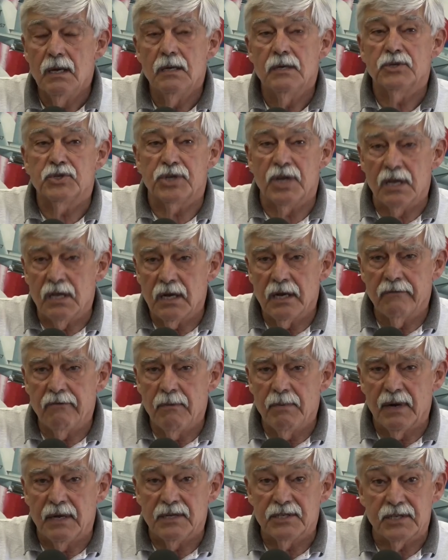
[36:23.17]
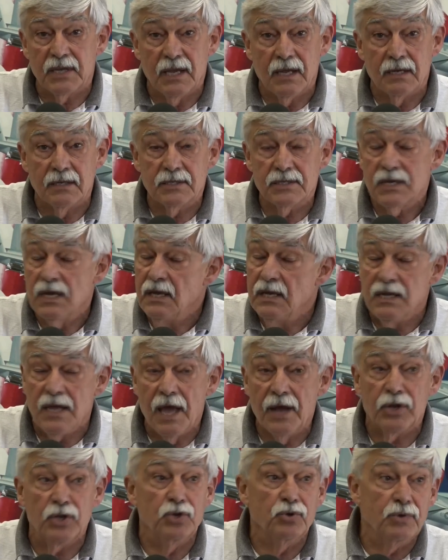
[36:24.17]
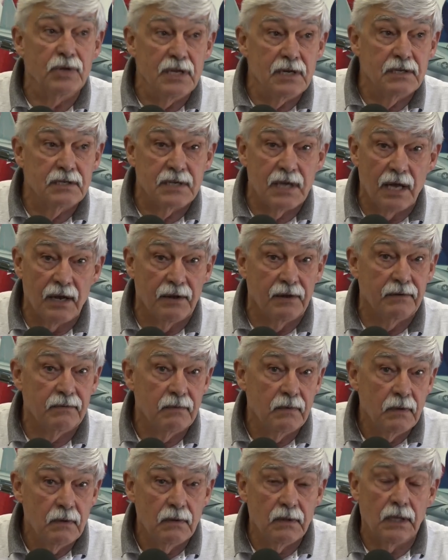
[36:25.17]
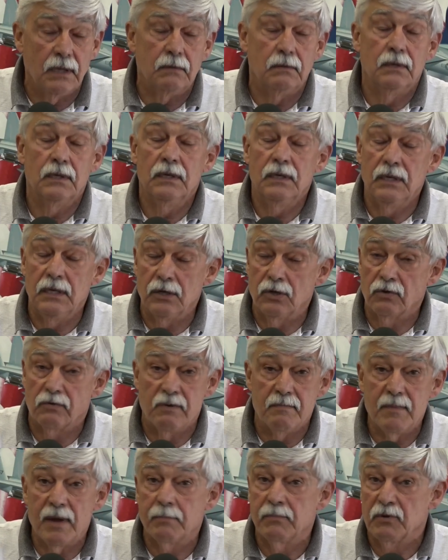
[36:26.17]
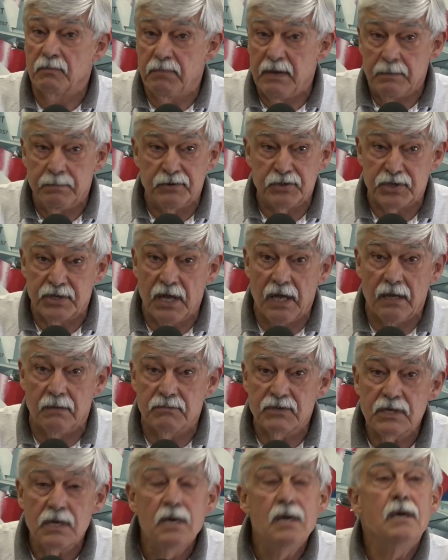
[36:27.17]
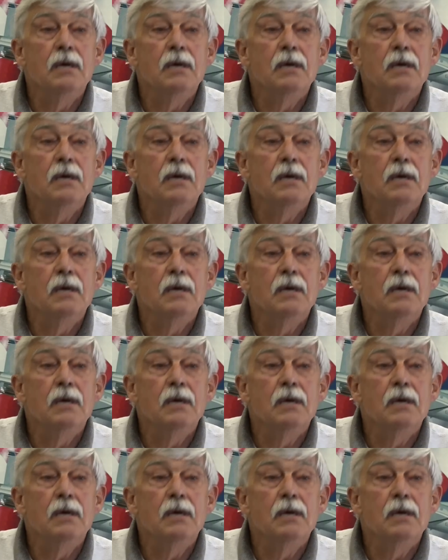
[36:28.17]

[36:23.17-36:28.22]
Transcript: shaking everybody's hands. He had a unique talent that he could remember people's names.